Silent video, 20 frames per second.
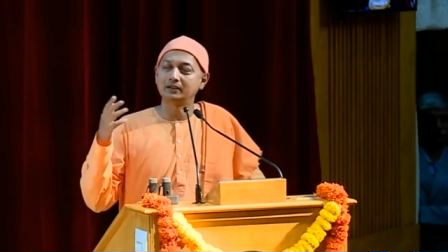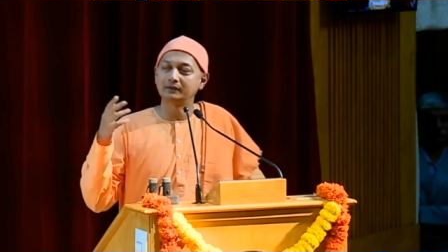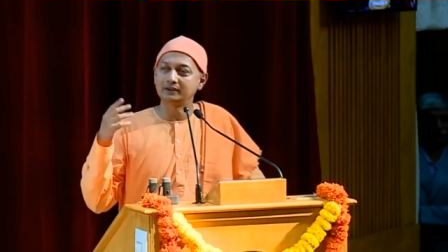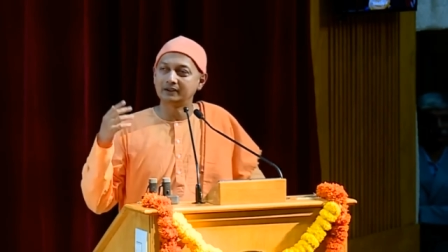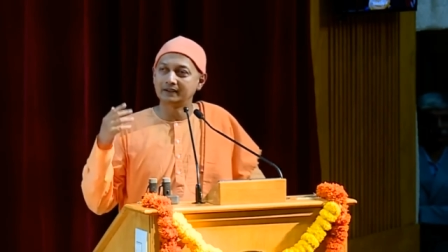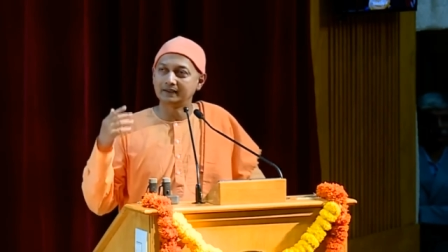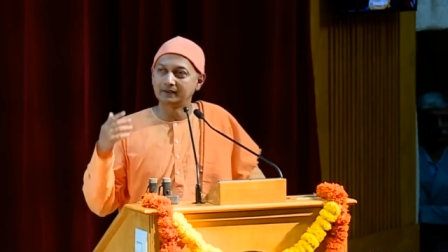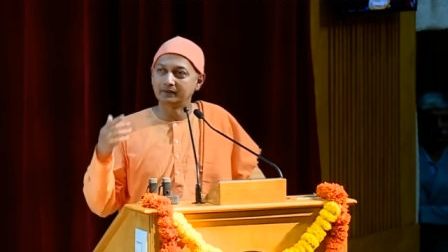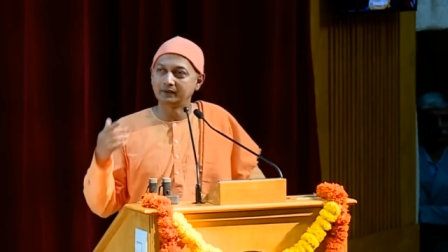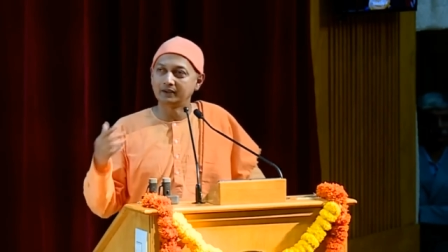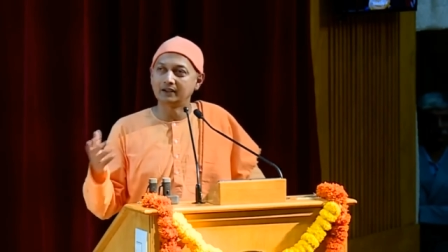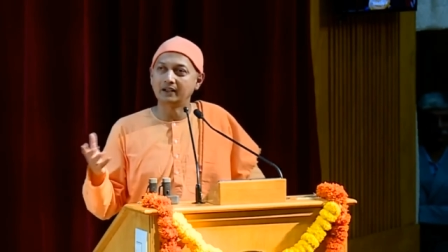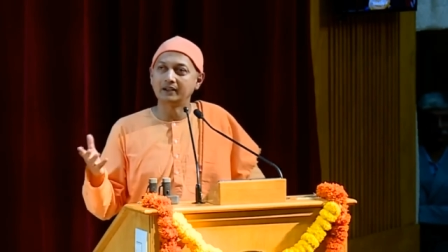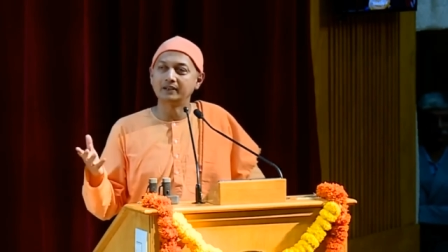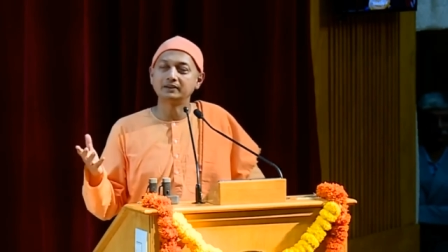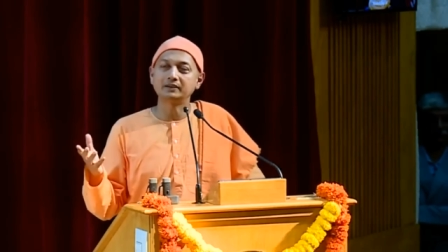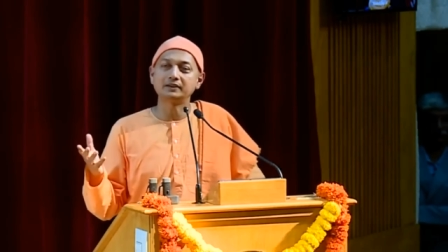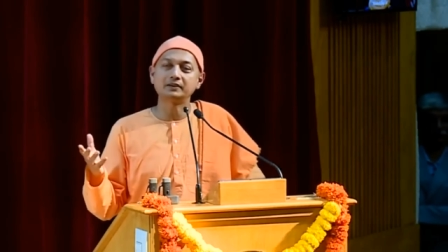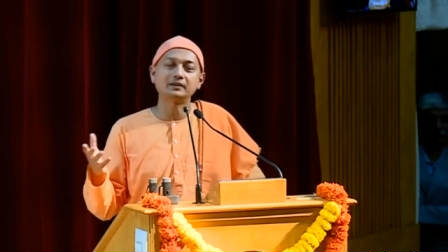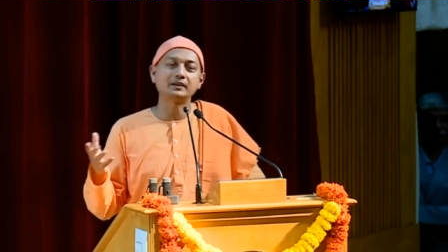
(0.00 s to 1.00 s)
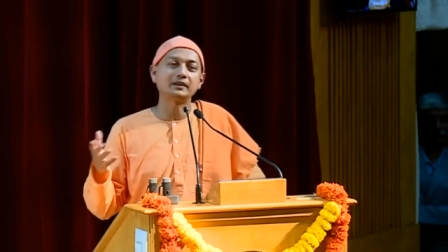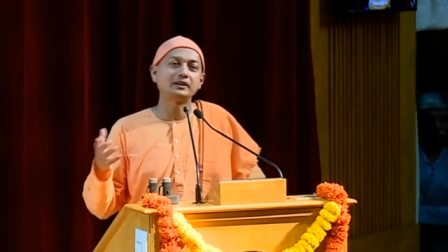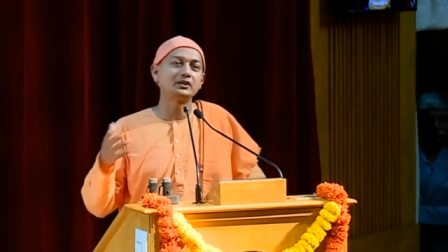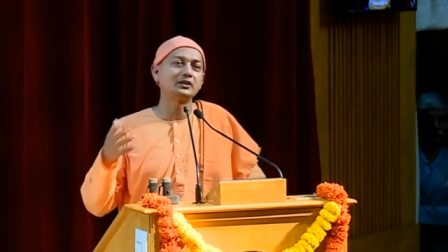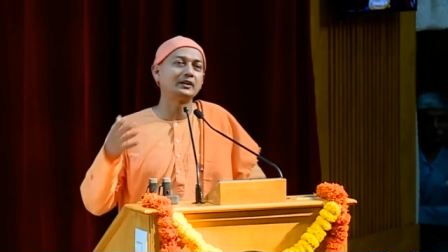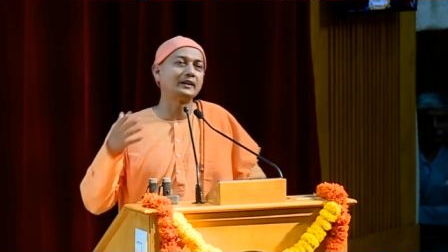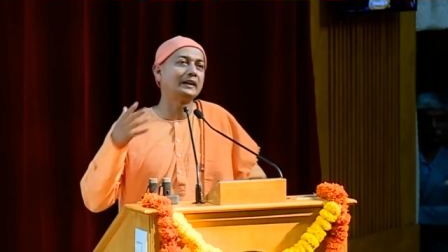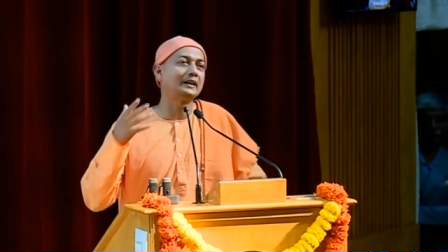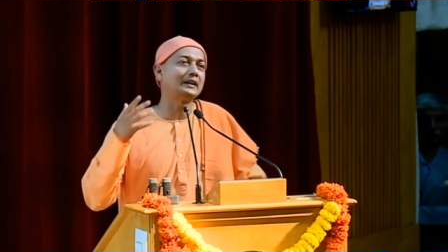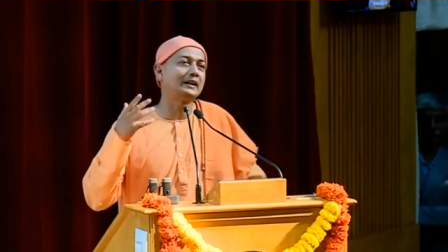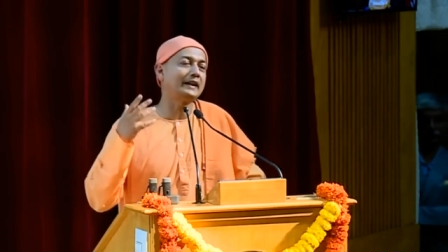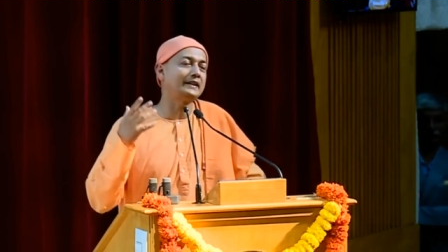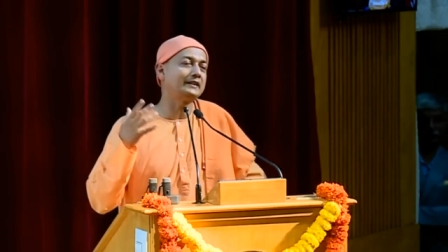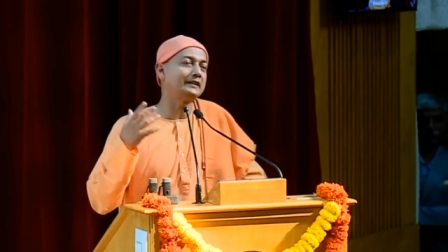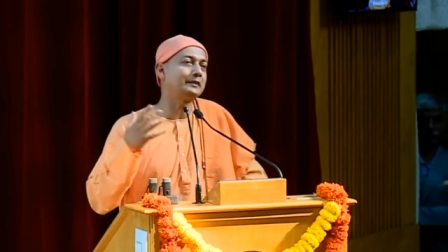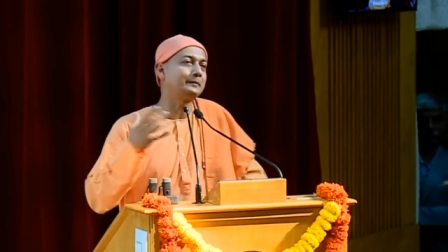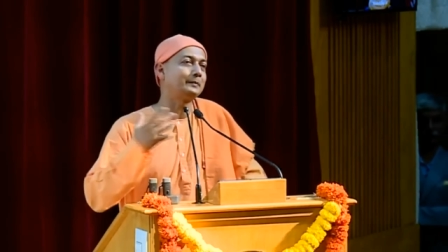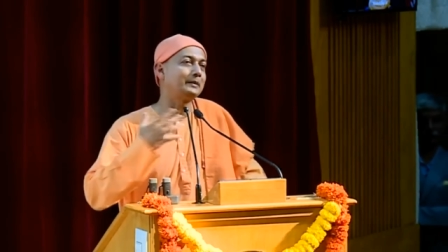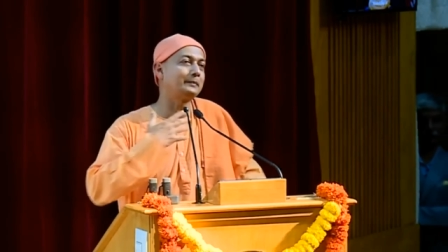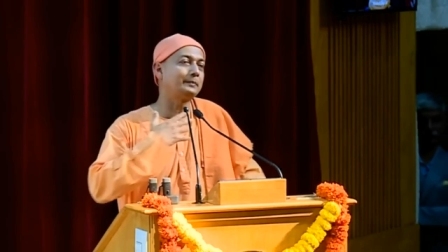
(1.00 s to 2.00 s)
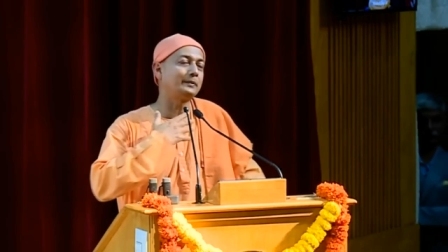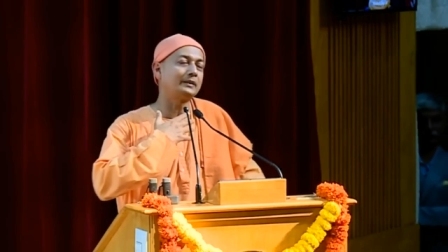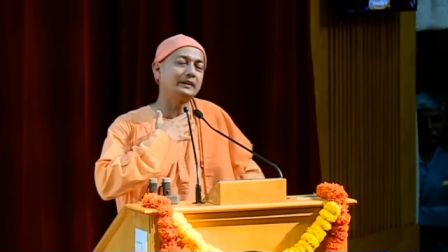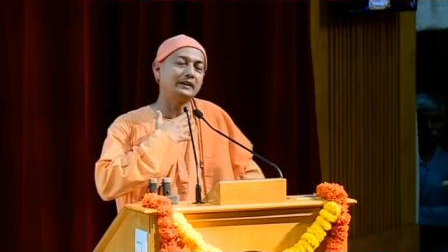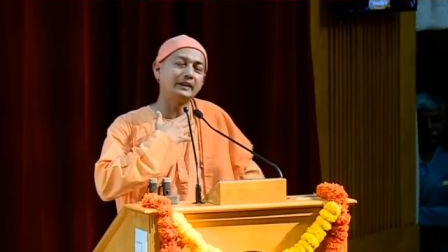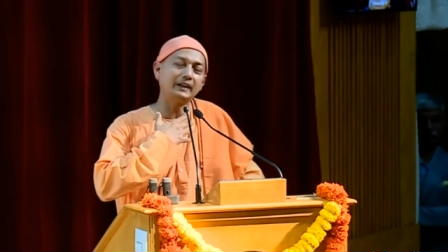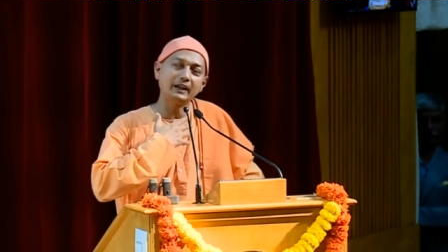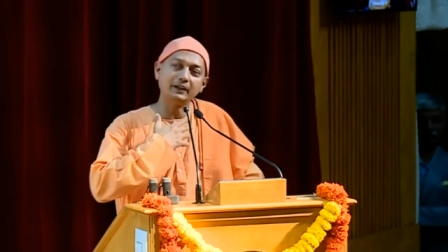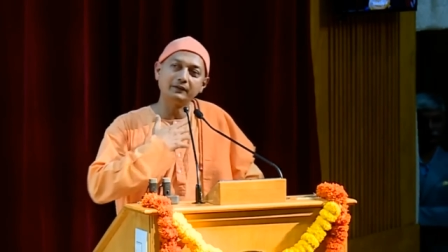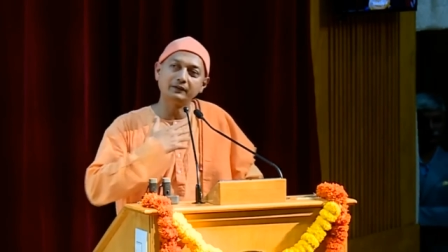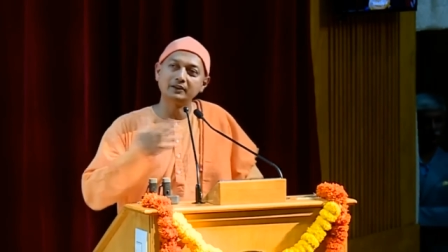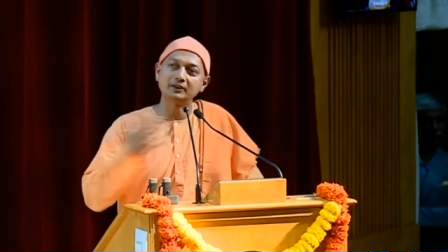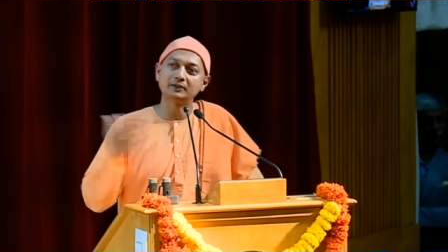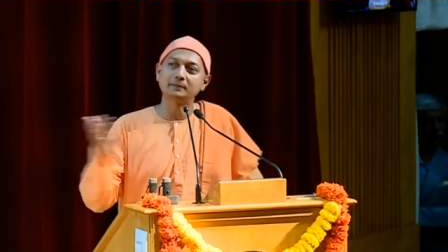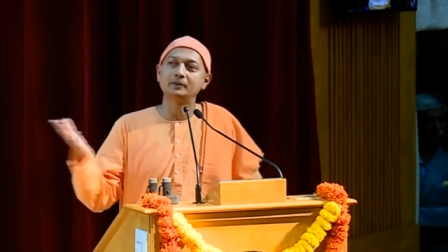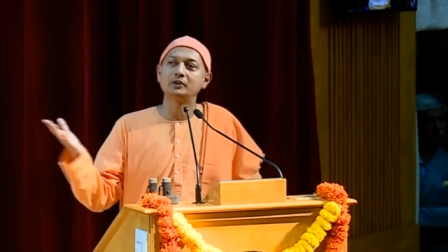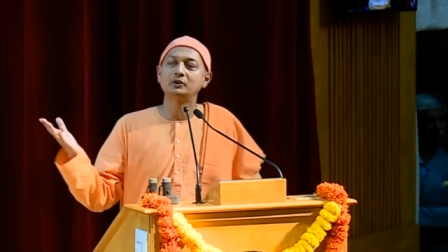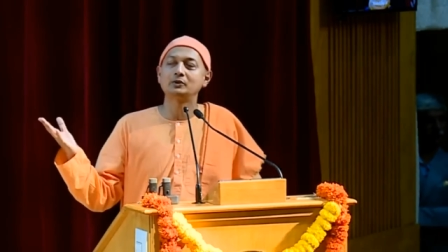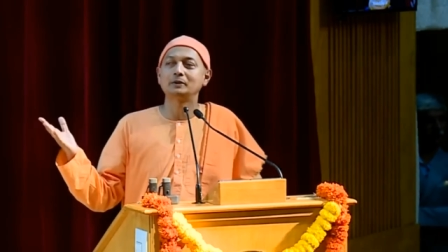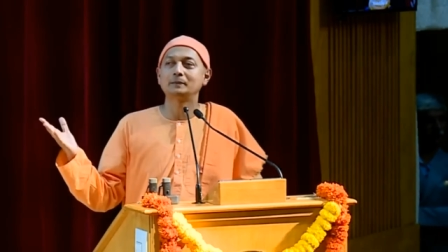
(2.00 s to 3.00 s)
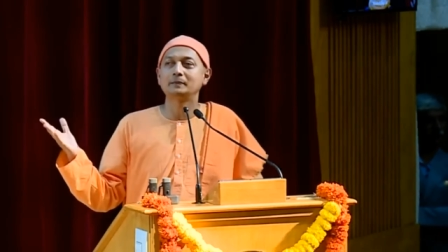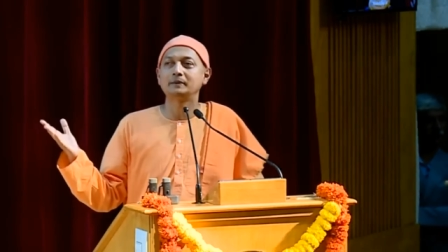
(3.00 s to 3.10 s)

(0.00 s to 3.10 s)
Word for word: whether it's a Vedanta tradition, enlightened people in every, spiritual